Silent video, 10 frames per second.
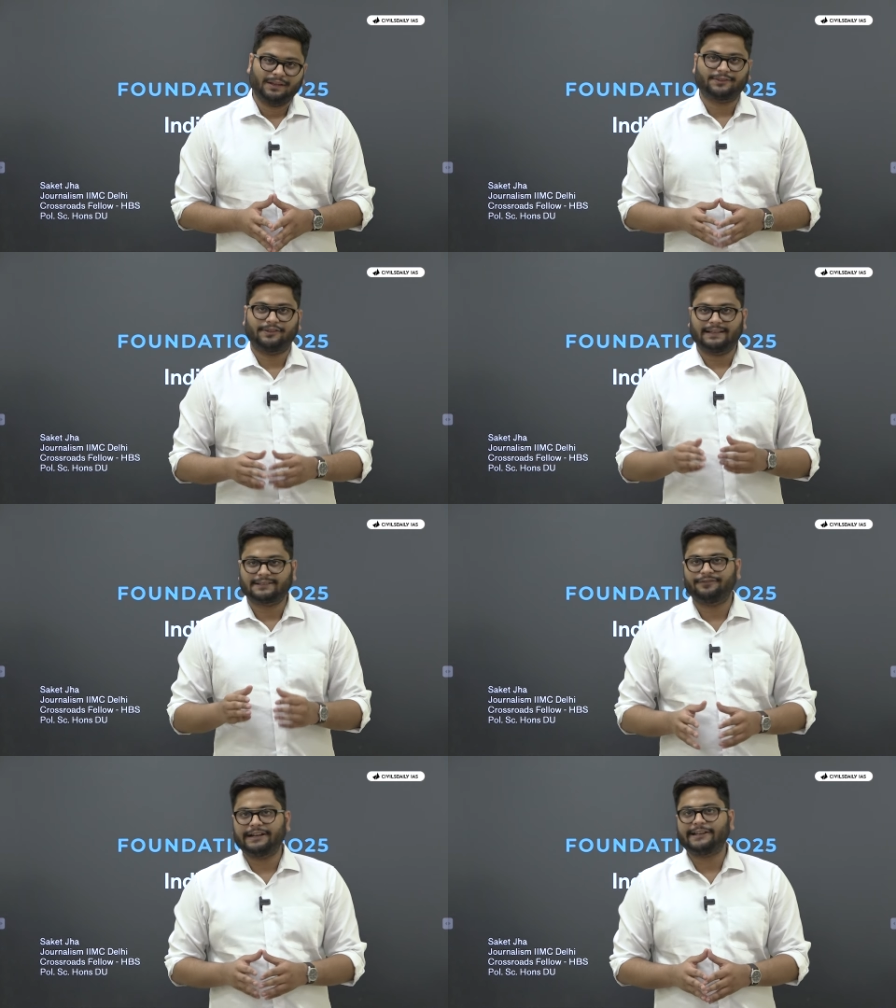So in
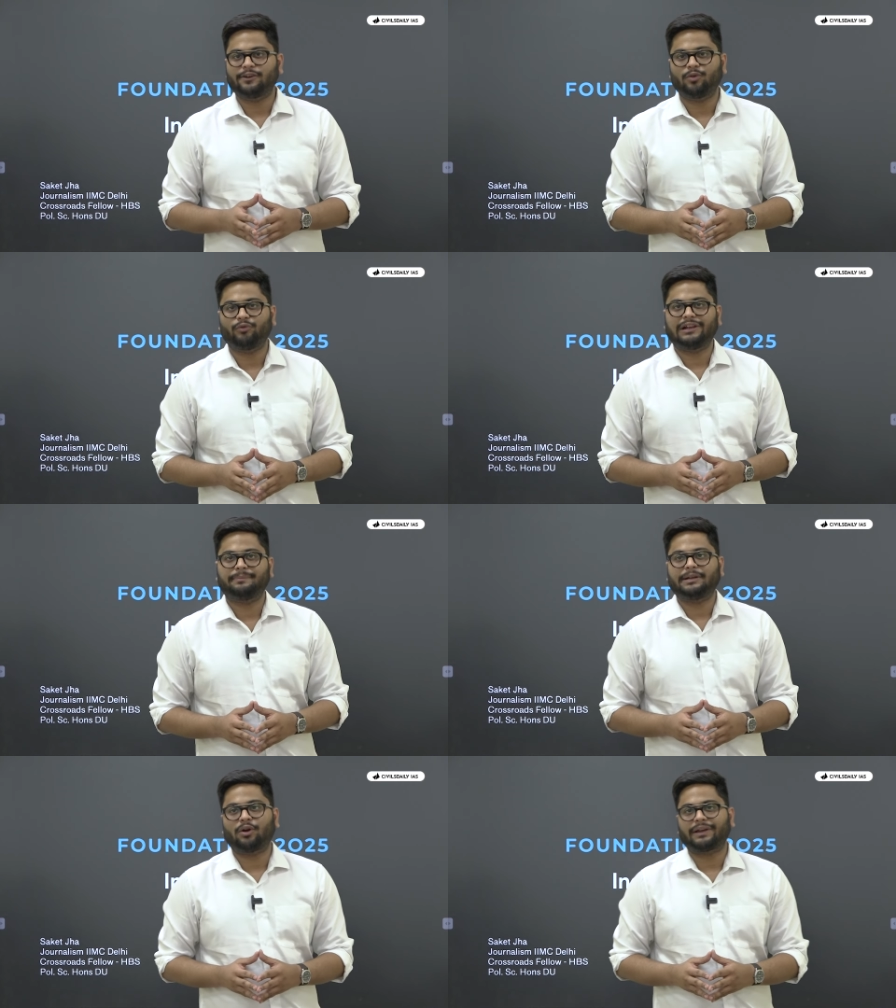this video, we'll
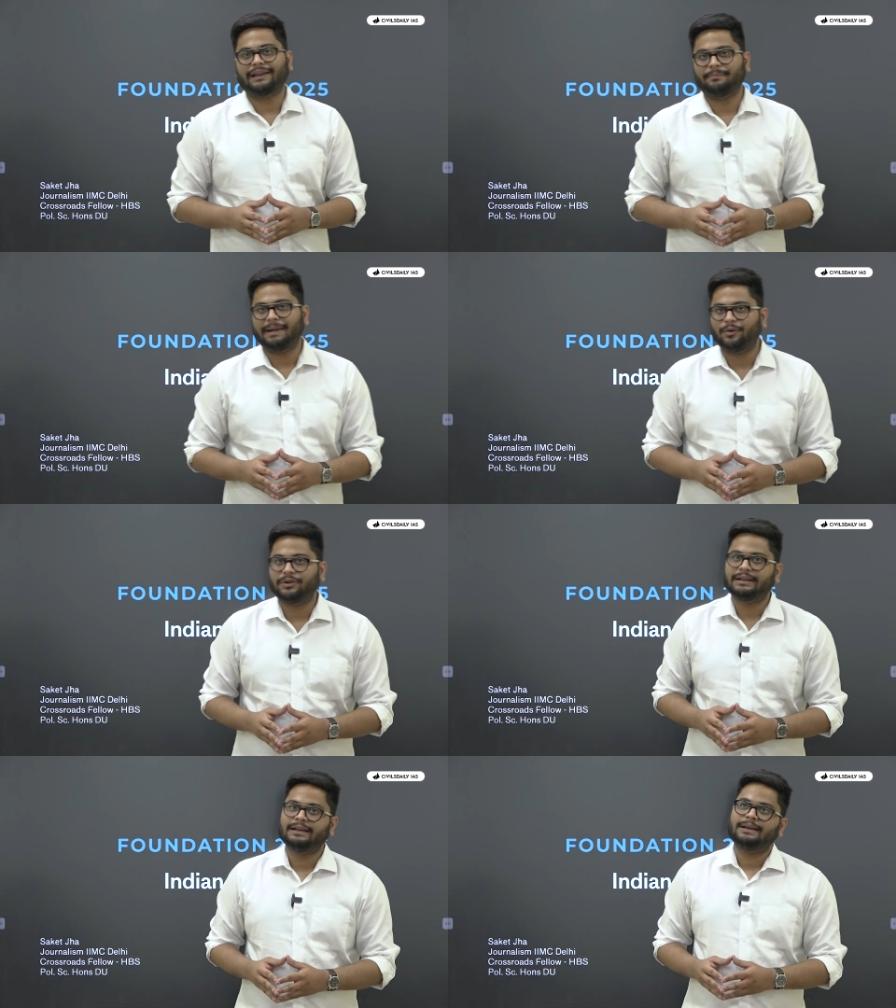be talking
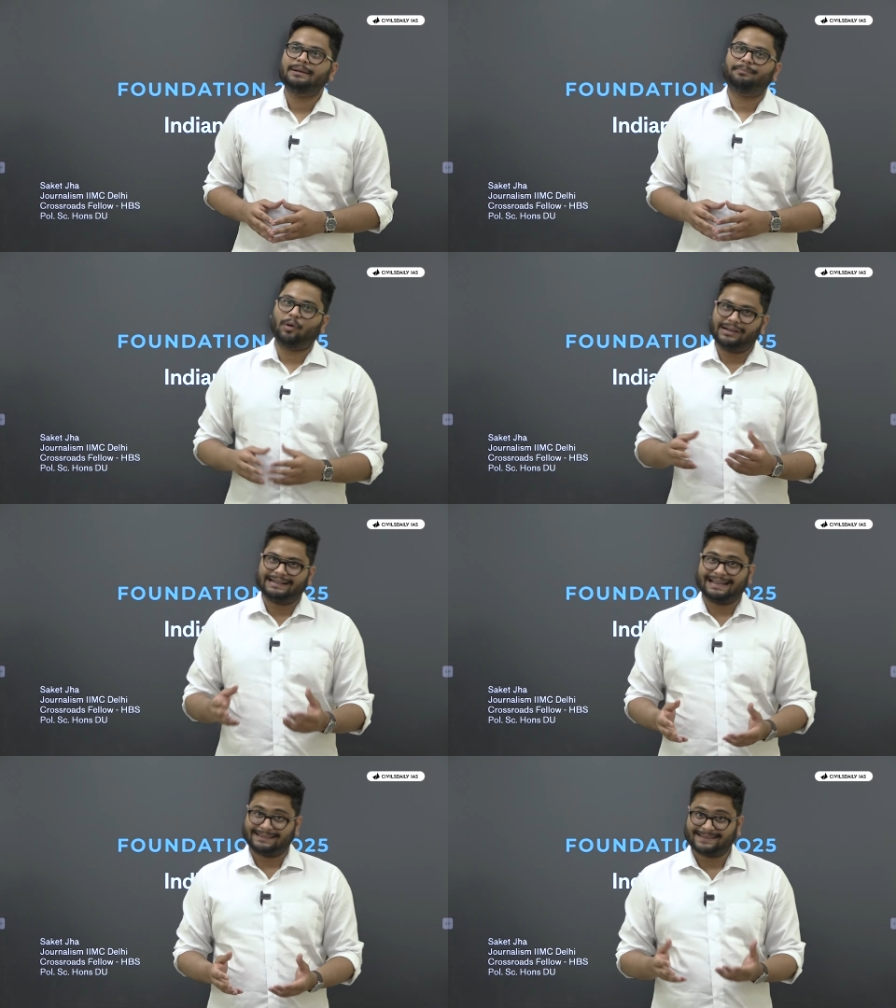about
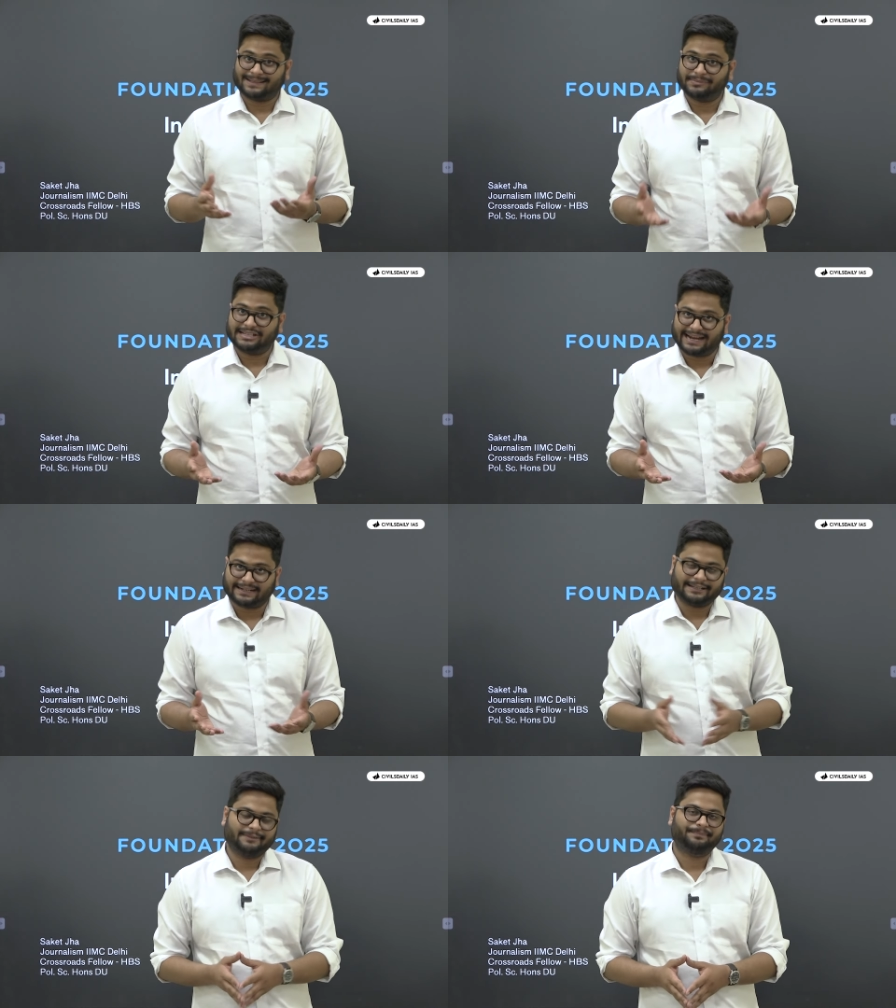polity as a
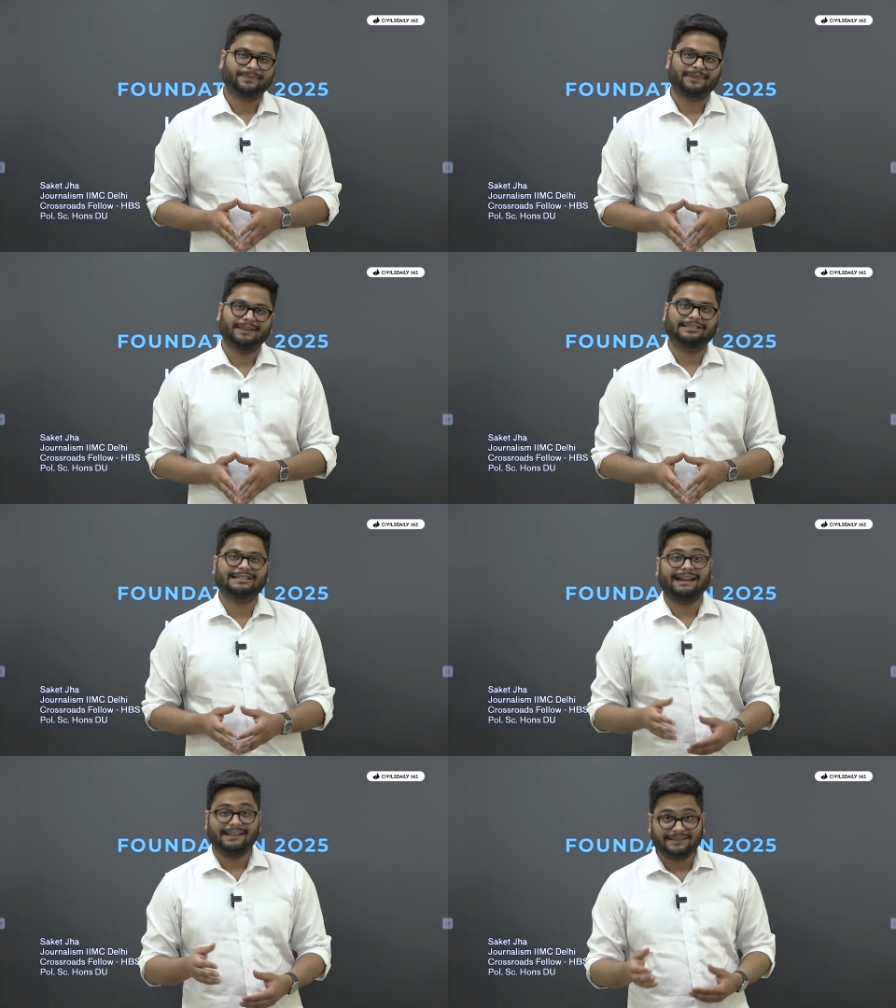subject, the
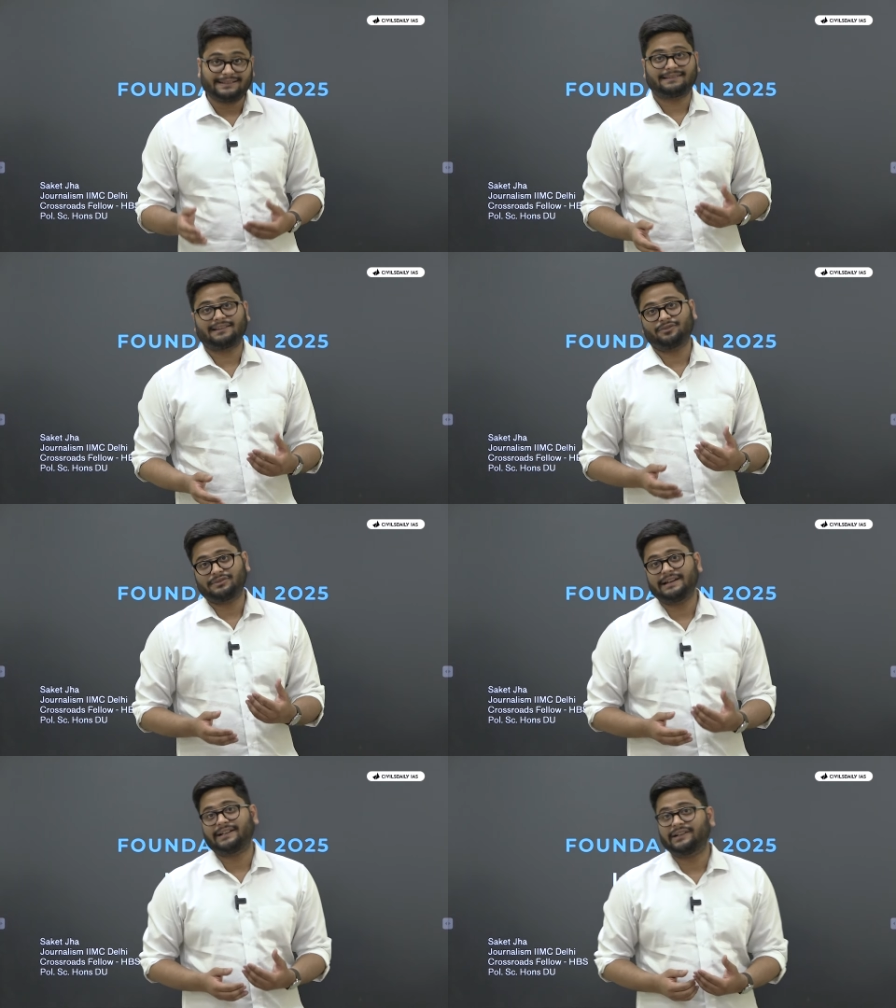challenges
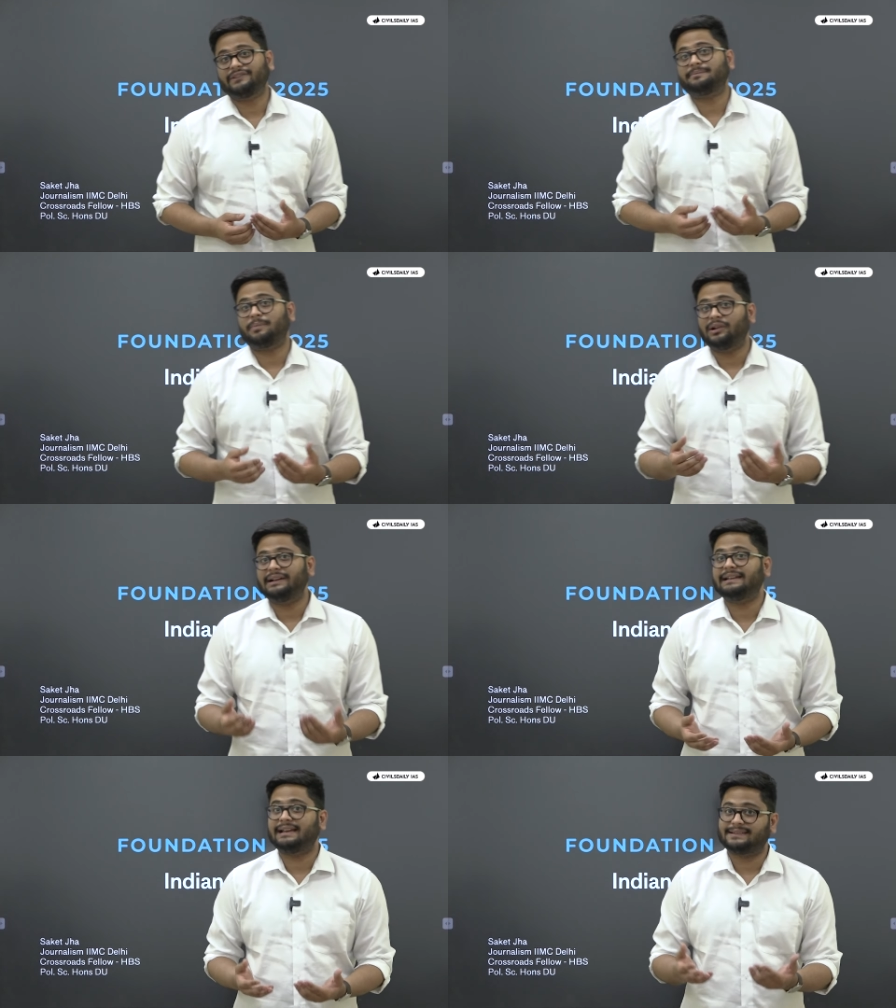associated with
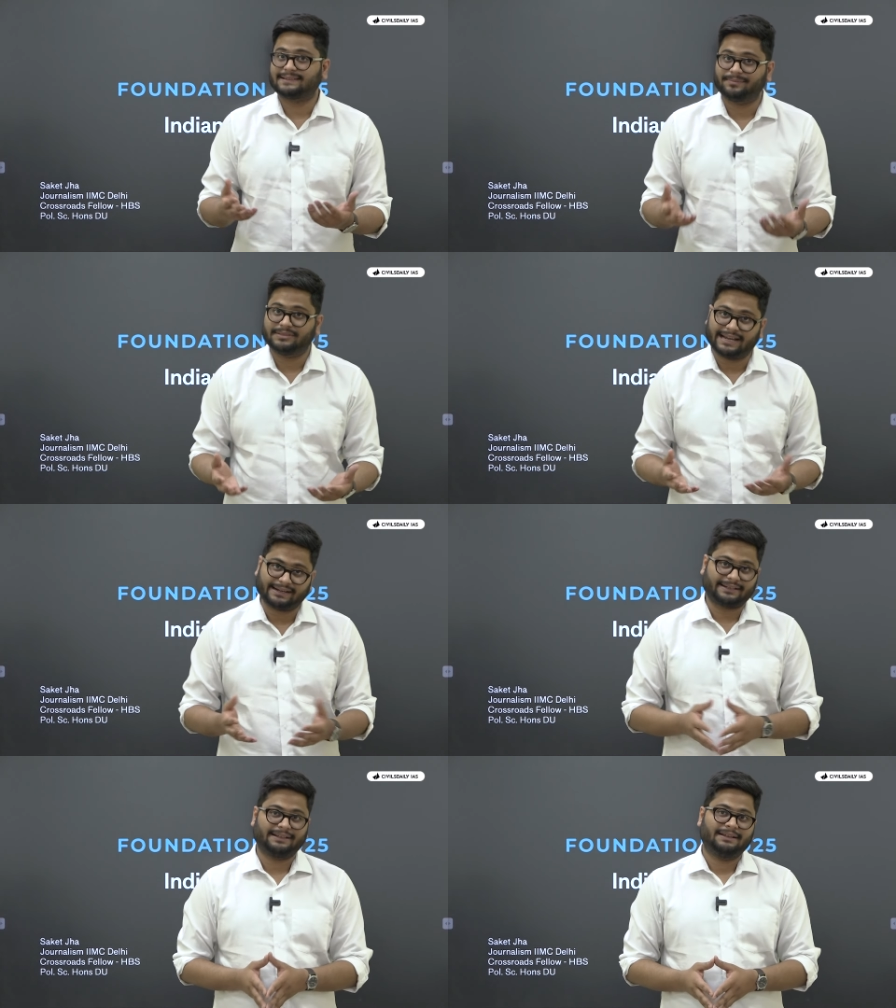polity as a subject,